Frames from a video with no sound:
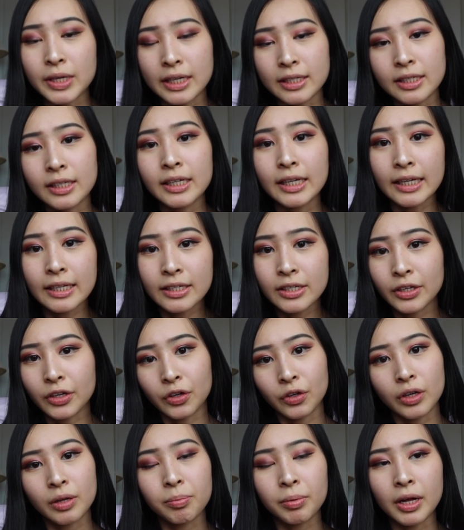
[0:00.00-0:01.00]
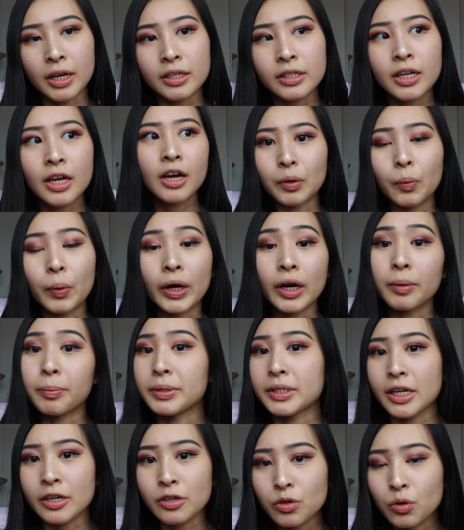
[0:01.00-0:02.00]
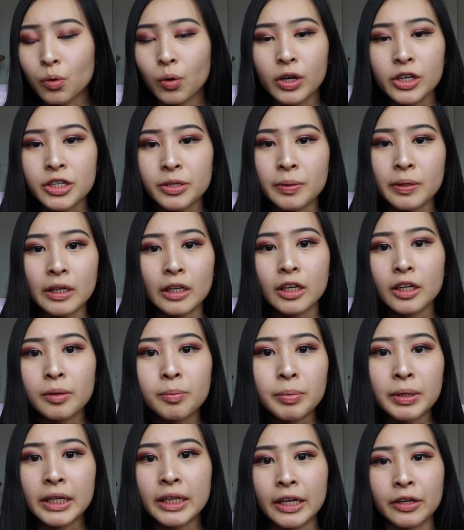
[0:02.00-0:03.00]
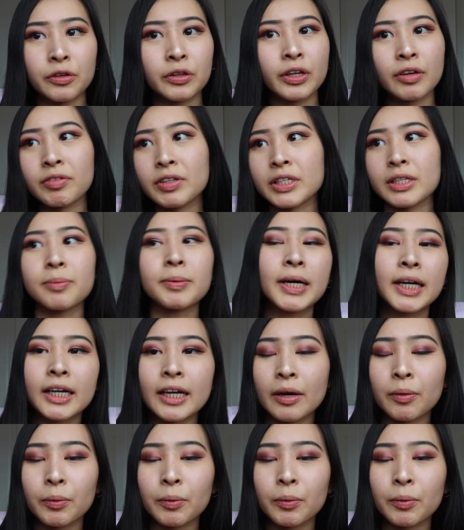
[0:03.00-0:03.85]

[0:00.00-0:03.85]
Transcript: tested in Security Plus, where a potential question could be that you're given some kind of